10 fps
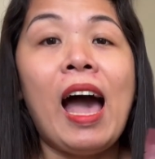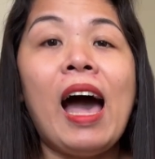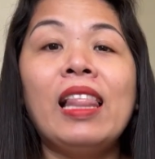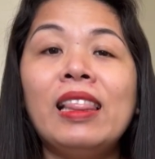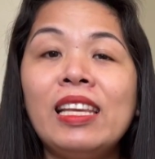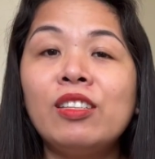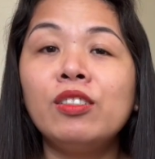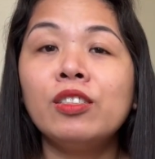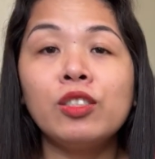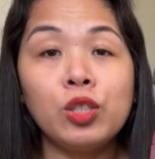a
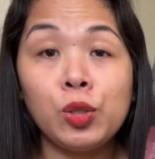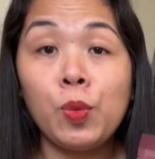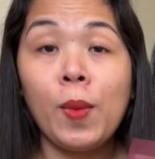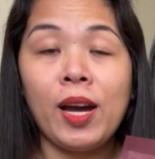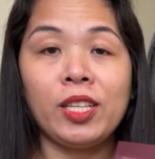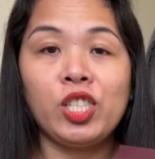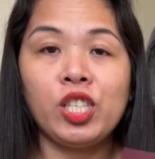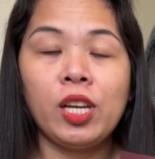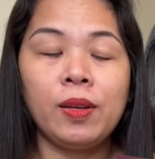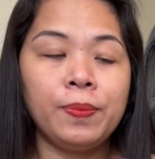little too
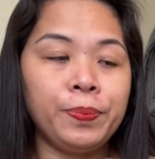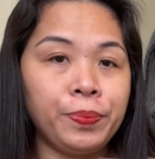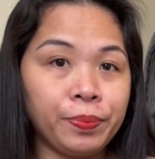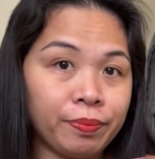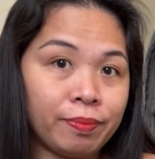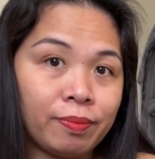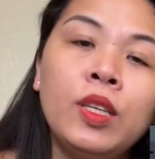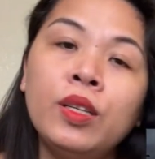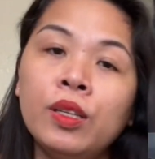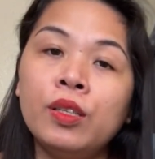much.
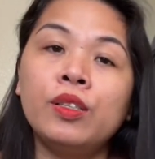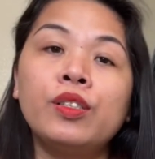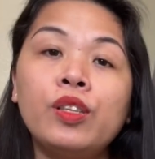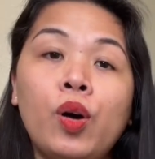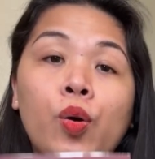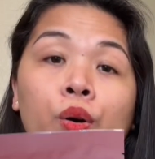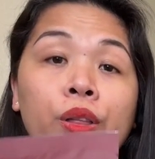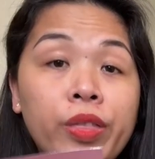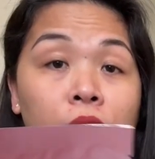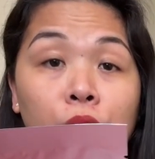So
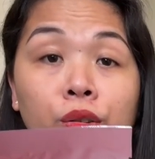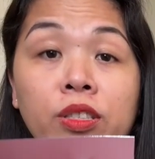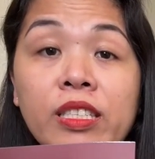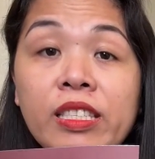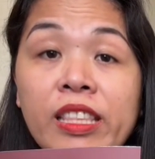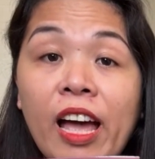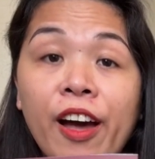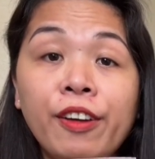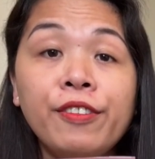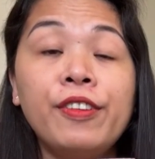the Good
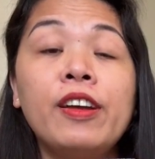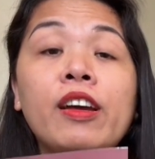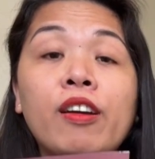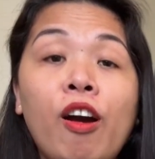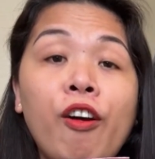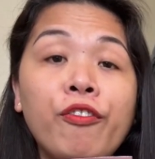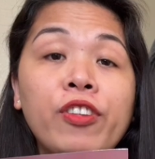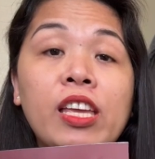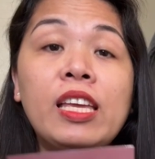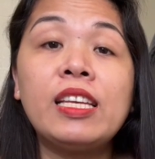Stuff
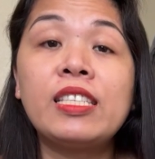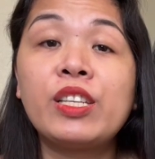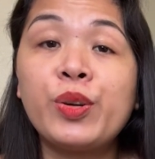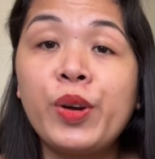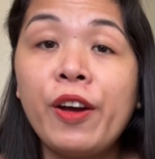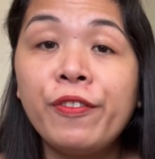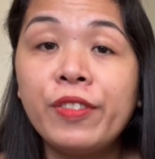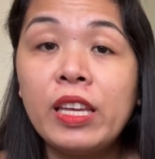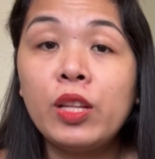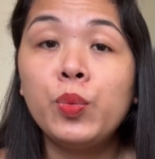coffee is
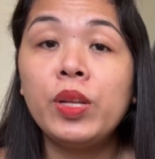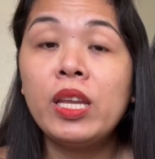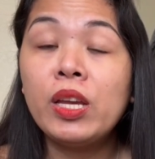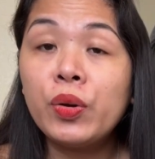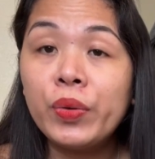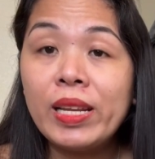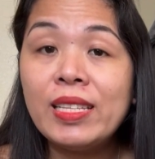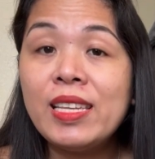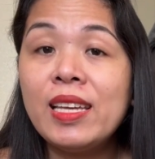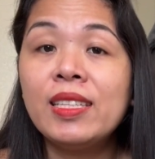crafted with
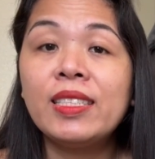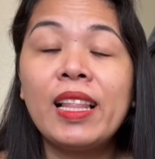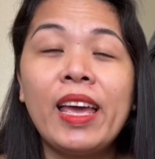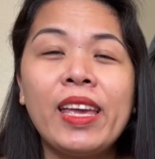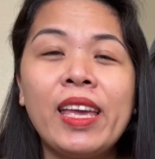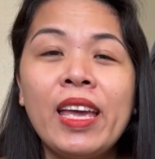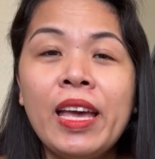ingredients like